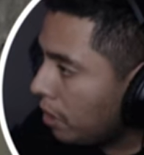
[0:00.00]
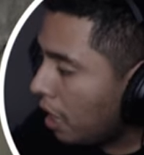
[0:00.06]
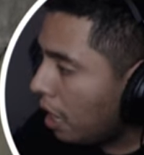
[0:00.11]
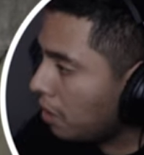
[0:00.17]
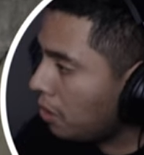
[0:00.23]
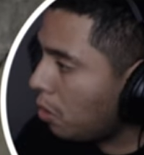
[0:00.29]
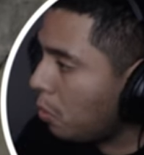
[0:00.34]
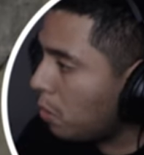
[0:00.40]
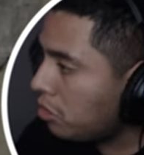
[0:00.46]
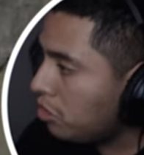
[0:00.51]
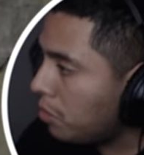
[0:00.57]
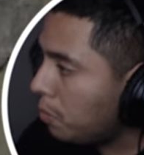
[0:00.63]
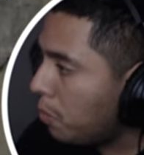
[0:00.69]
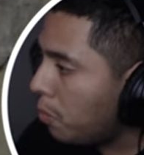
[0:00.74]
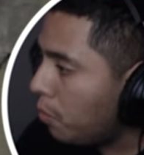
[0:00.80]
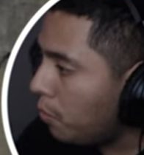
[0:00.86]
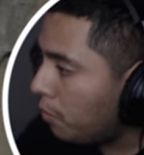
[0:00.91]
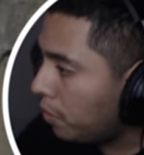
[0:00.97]
I know what's your
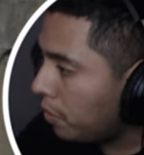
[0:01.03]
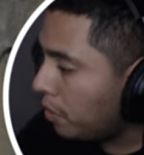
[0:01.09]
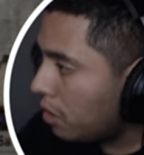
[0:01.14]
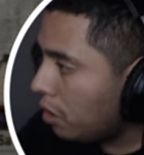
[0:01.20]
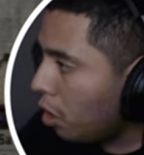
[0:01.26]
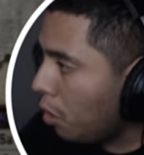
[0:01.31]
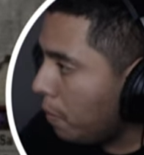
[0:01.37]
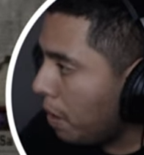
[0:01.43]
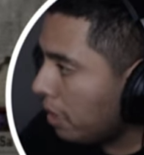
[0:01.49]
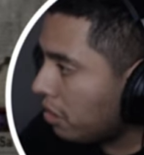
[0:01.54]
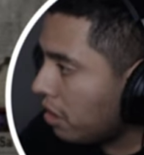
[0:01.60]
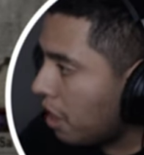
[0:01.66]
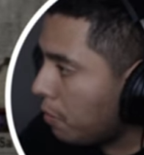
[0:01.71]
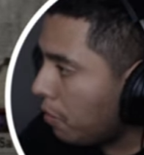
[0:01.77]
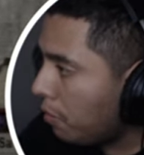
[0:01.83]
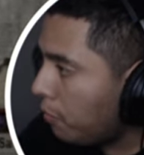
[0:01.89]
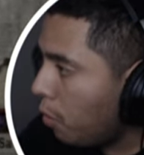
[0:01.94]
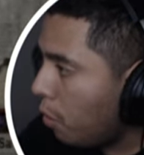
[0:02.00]
move. Going back to
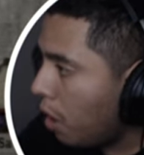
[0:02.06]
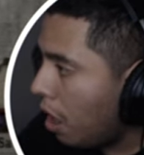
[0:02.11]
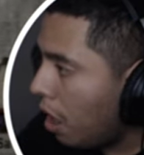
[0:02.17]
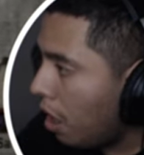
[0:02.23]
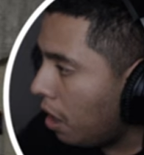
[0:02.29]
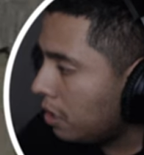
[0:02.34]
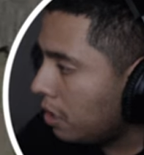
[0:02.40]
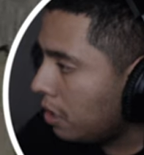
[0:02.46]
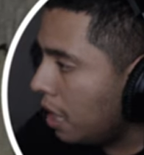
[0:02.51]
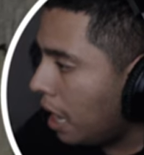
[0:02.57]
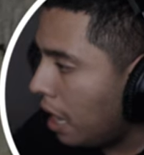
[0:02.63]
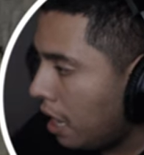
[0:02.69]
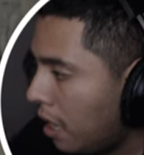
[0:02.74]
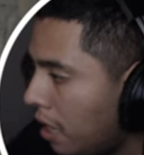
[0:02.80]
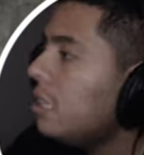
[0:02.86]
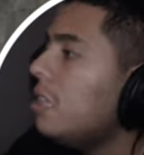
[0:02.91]
camera four, huh? Nah.